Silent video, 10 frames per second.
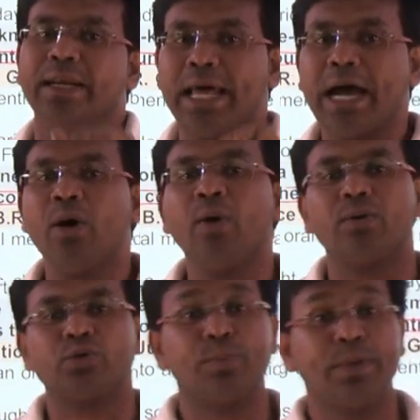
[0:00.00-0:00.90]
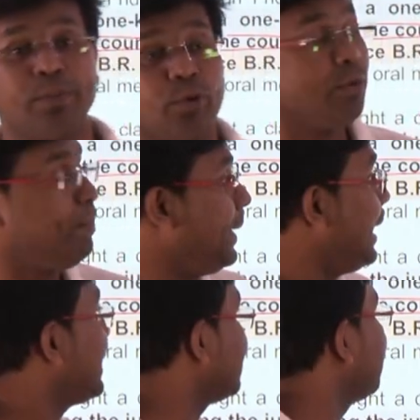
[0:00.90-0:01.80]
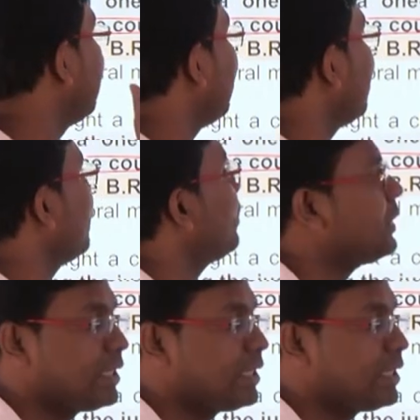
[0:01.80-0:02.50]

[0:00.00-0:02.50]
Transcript: Now Supreme Court may consider, you know,